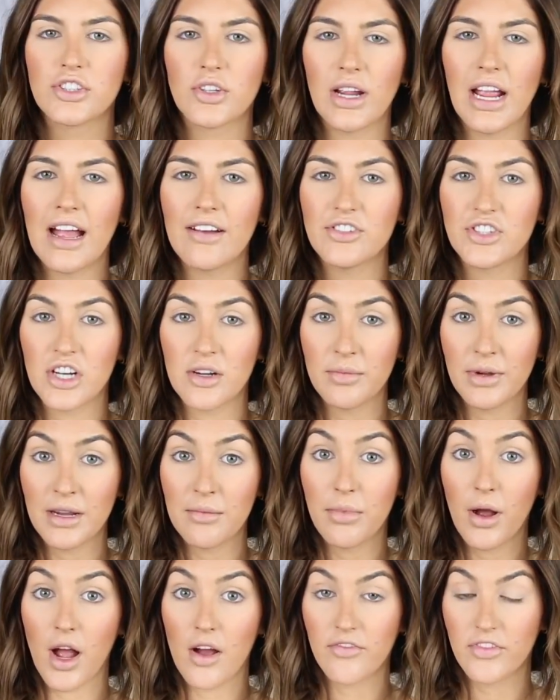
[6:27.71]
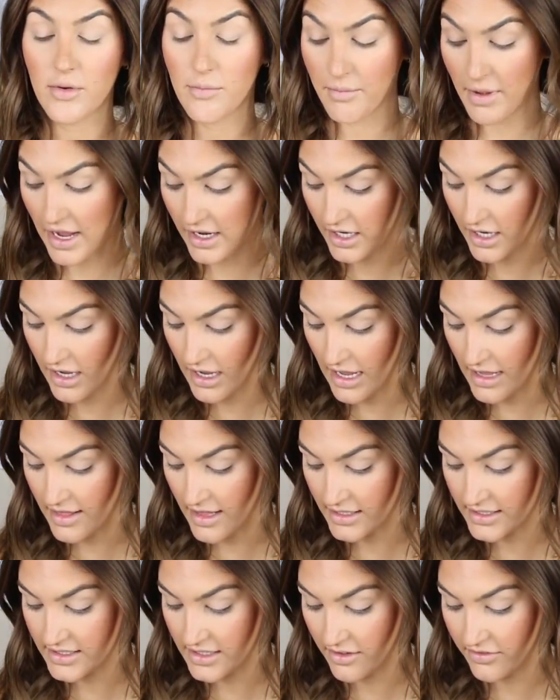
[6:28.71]
So I have Champagne Pop from Becca, and
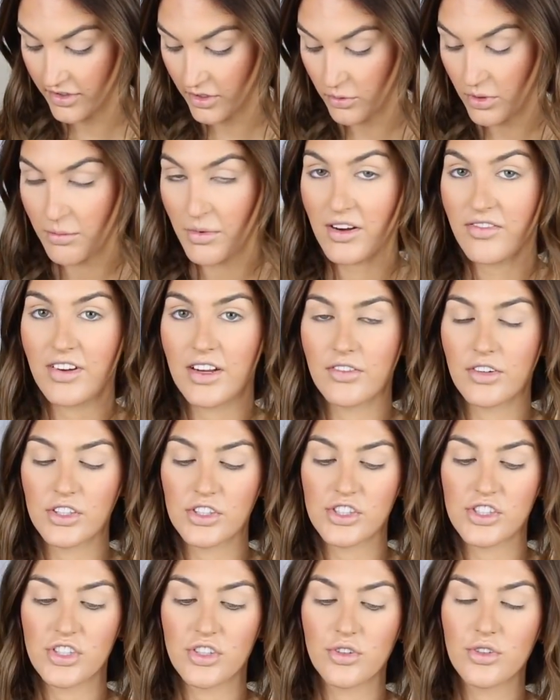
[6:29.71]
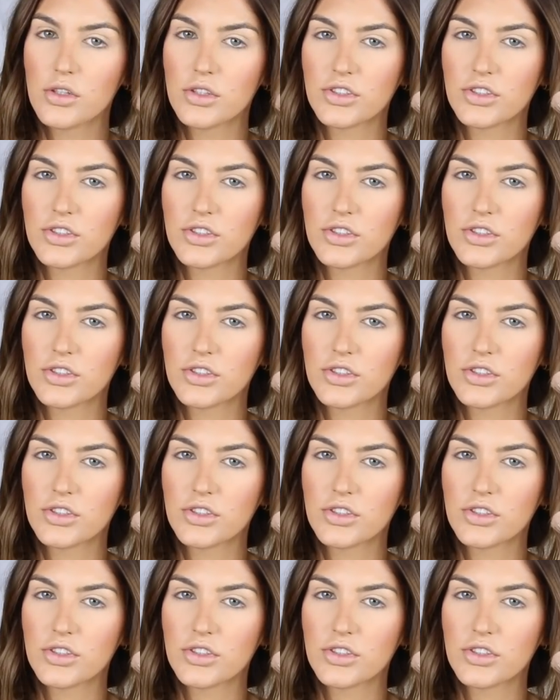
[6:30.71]
that's definitely one of my favorites too.